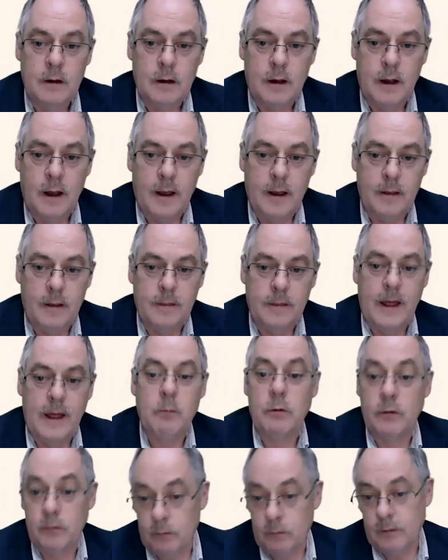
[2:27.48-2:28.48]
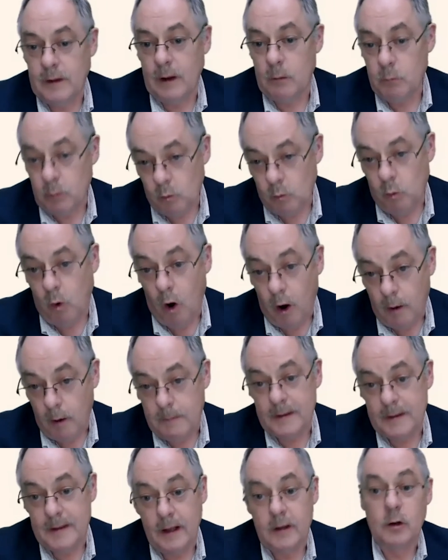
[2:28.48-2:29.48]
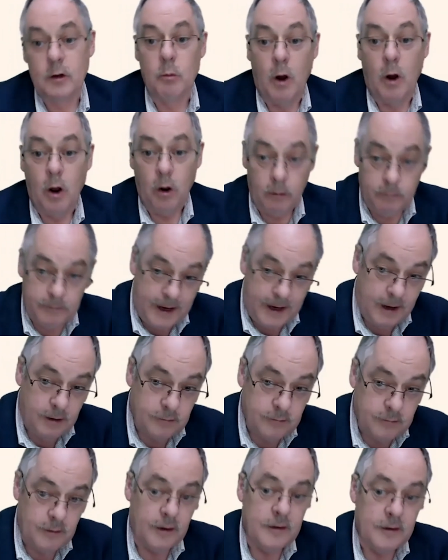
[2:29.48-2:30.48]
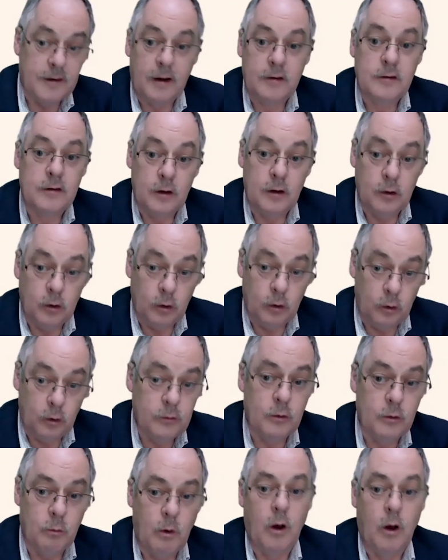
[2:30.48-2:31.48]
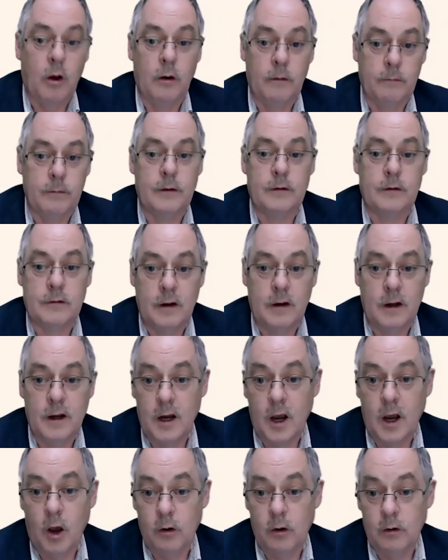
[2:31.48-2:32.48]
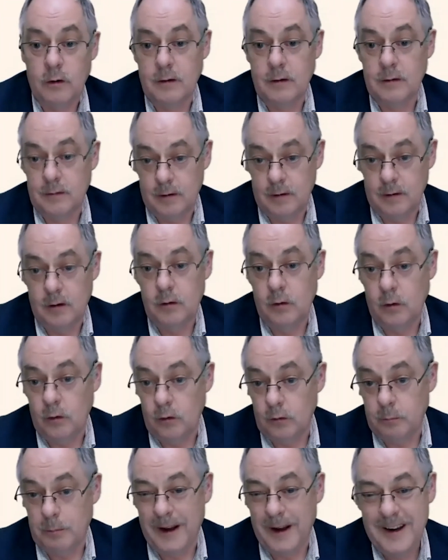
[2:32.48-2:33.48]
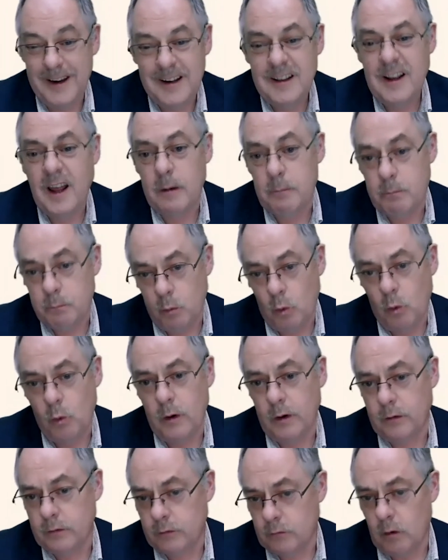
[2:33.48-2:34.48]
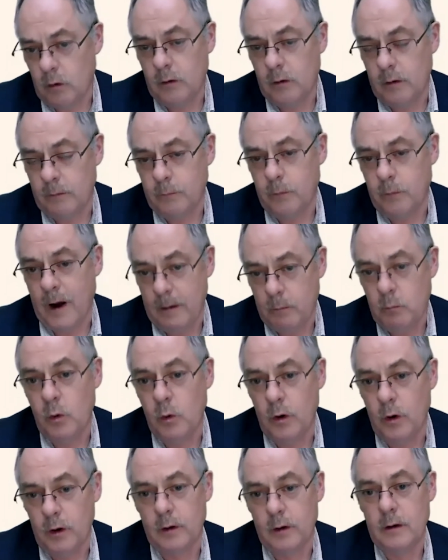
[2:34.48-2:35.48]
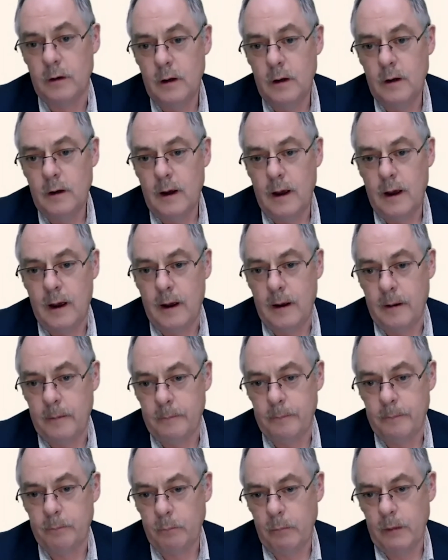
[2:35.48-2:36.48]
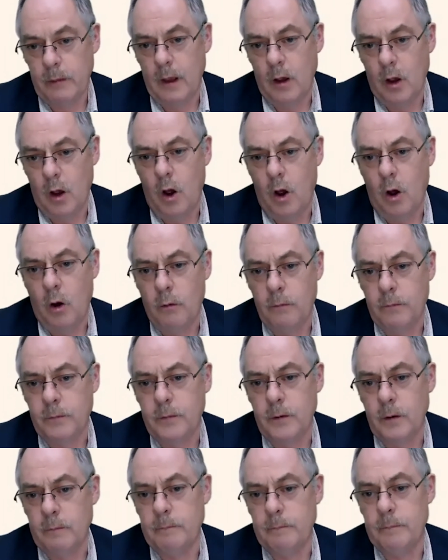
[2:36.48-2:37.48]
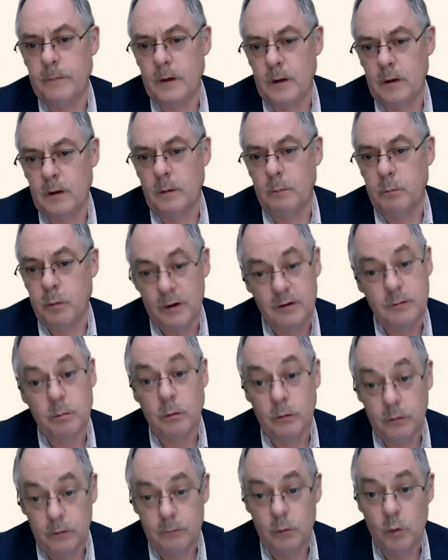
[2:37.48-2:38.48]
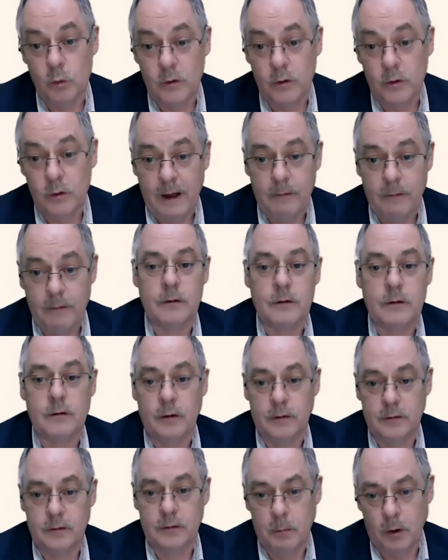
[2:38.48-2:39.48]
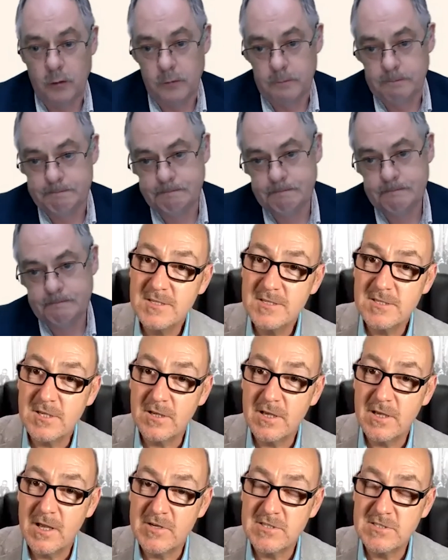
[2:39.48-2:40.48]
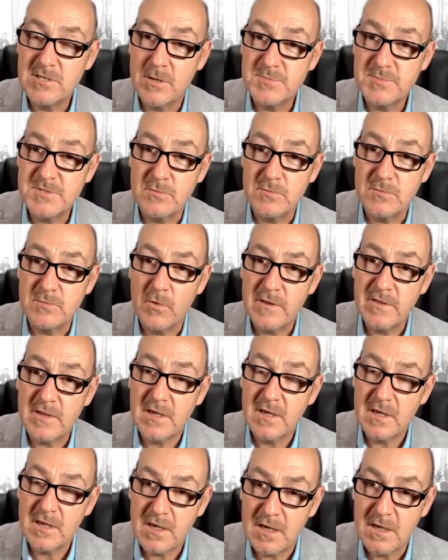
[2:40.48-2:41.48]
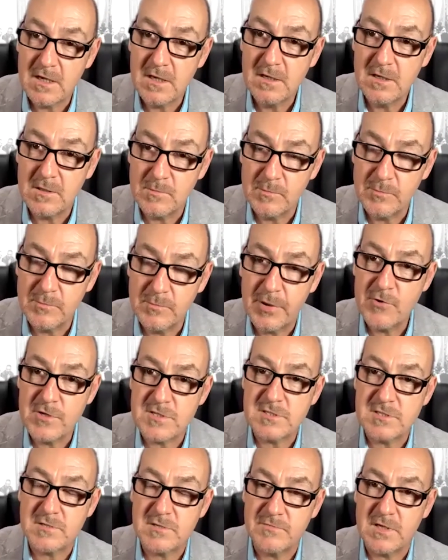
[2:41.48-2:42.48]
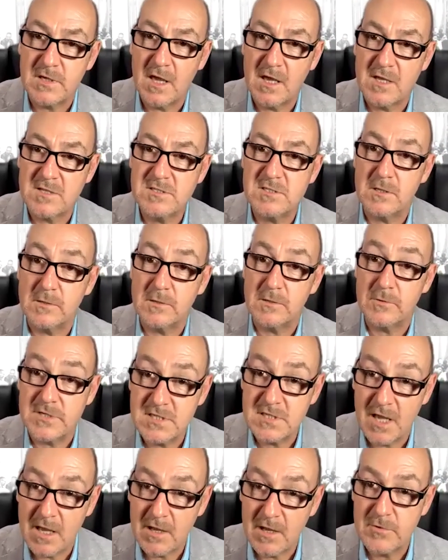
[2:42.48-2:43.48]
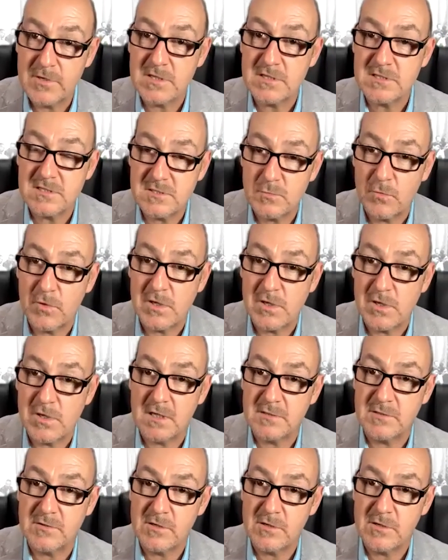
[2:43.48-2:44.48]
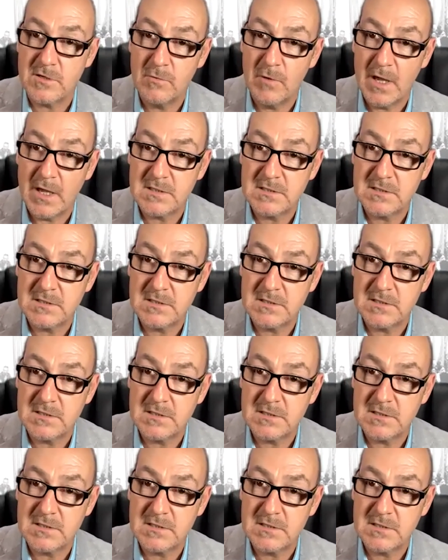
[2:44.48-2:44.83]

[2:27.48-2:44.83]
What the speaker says: that requirement that the role of councillor doesn't include the role of the CEO continues, but in that broader, stronger framework of the principles of good governance, I suppose. So Kerry Thompson, what are the key components of the councillor integrity suite under the new